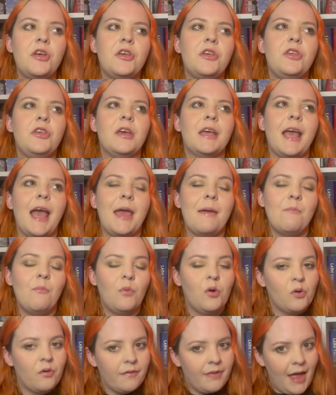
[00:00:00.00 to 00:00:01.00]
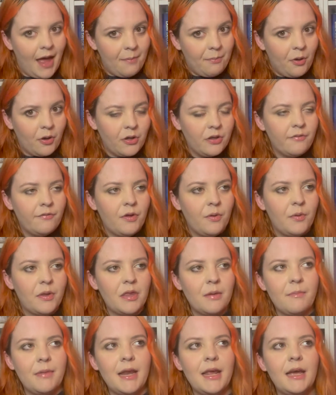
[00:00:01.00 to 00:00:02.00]
You're getting more of their point of view at
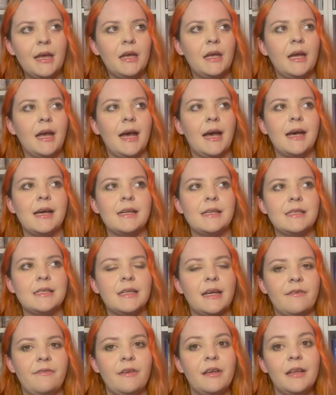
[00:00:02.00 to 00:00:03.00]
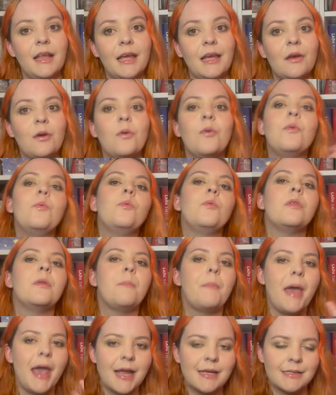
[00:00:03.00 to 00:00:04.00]
the minute, and I feel like the
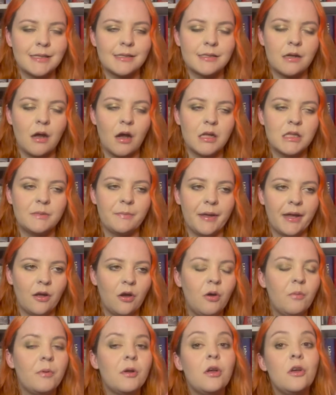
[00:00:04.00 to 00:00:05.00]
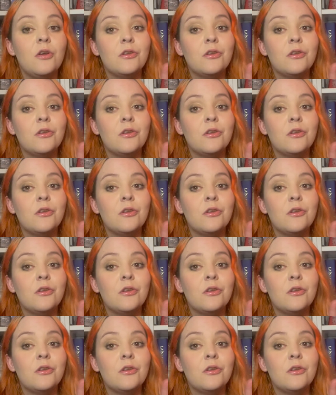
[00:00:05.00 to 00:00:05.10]
pace is starting to pick up.